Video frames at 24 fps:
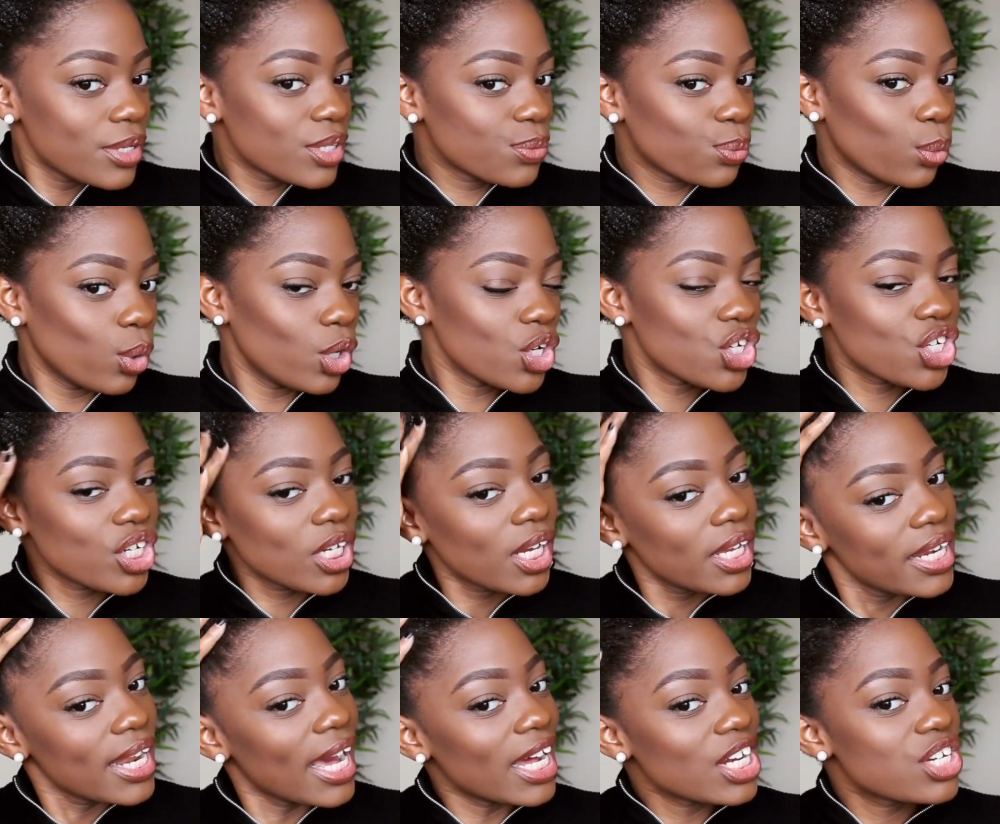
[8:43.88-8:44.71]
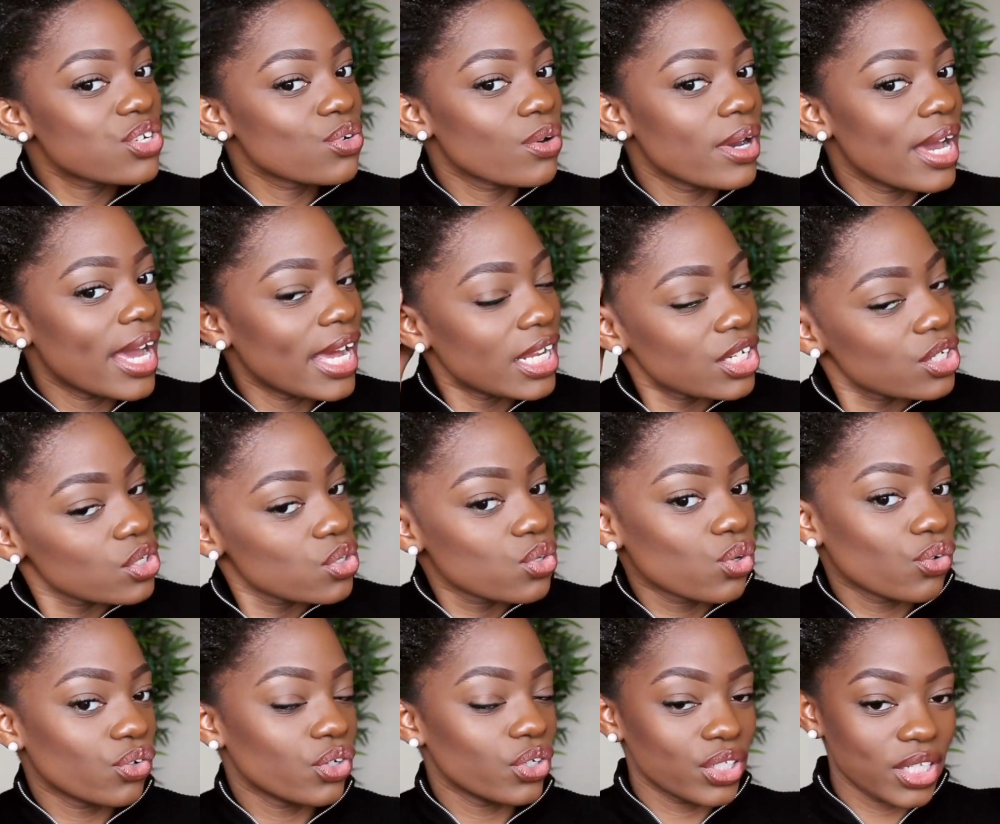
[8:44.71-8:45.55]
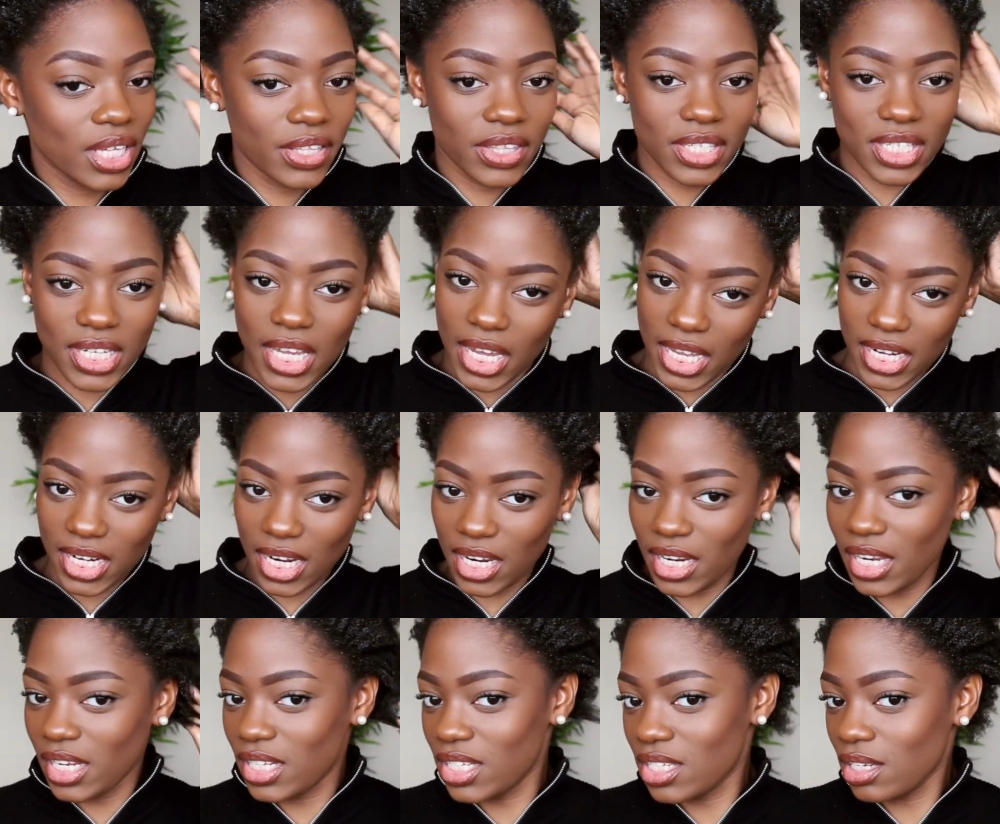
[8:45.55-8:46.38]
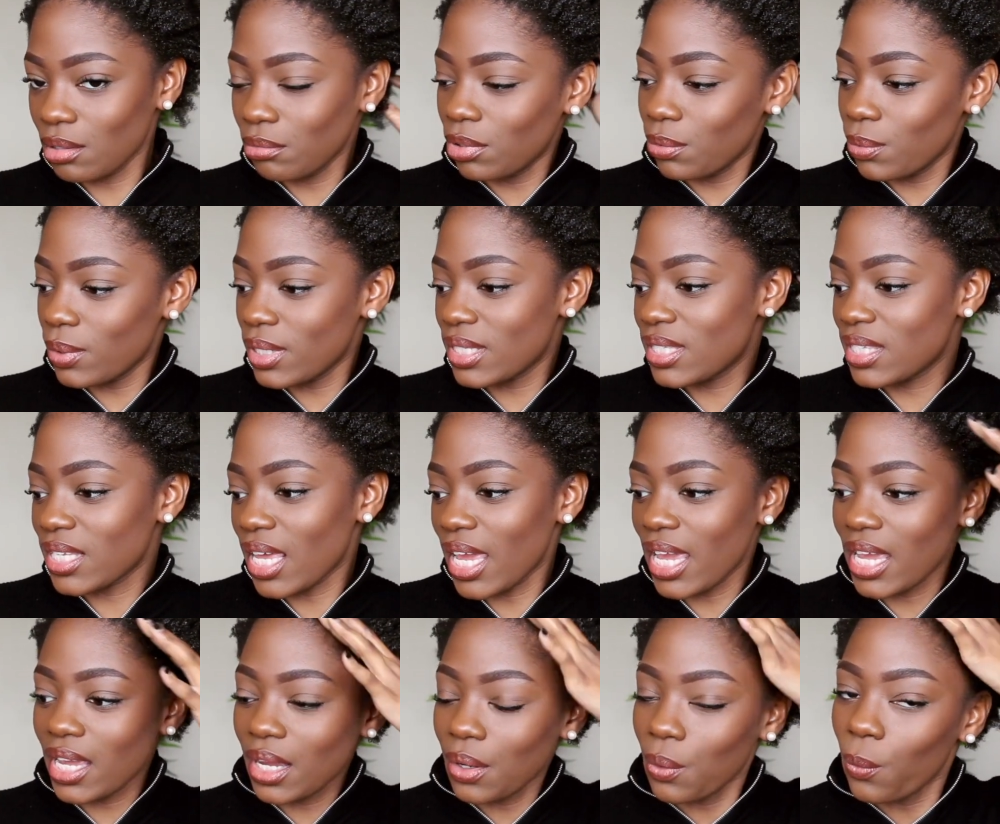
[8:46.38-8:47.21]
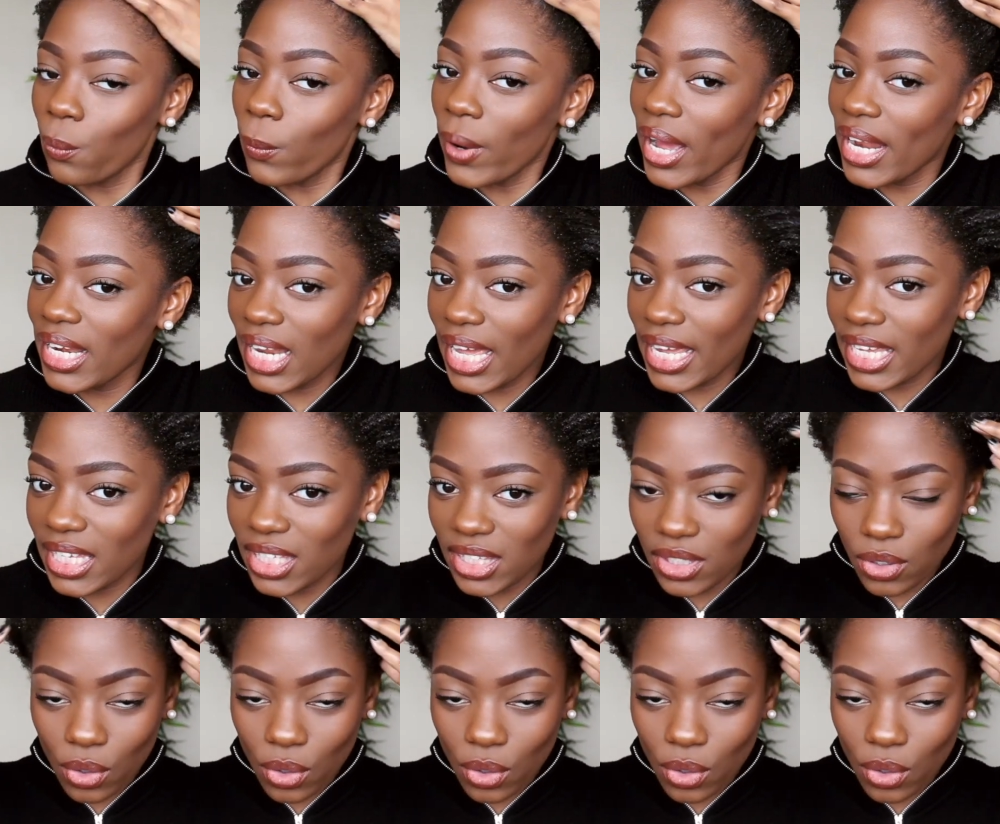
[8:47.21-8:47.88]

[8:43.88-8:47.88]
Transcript: was watching a natural hair tutorial the other day, and someone was saying when, like,